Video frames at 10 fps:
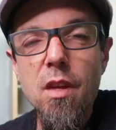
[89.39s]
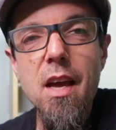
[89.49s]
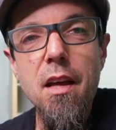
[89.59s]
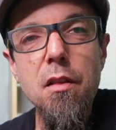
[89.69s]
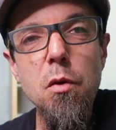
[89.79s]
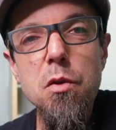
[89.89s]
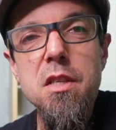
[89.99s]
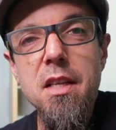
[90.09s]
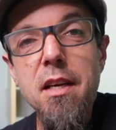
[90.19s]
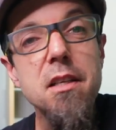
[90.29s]
Take those
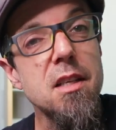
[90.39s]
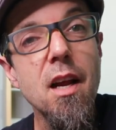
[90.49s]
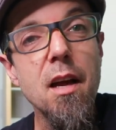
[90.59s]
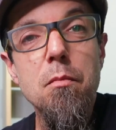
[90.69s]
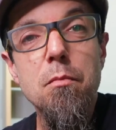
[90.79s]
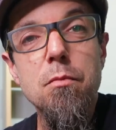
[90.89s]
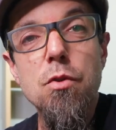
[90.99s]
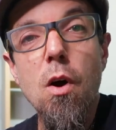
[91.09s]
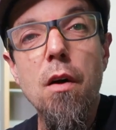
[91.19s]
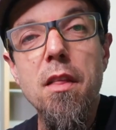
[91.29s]
things and
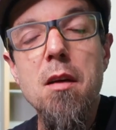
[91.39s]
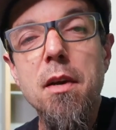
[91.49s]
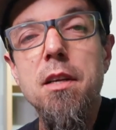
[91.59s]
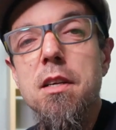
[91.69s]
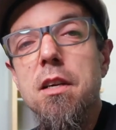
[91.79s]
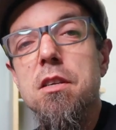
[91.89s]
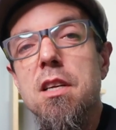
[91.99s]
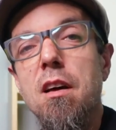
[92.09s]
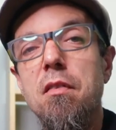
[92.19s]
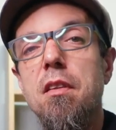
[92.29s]
draw them into
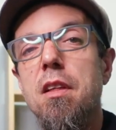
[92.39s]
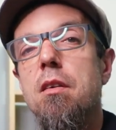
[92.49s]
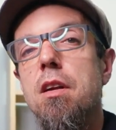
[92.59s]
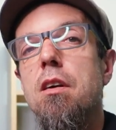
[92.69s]
yourself and think,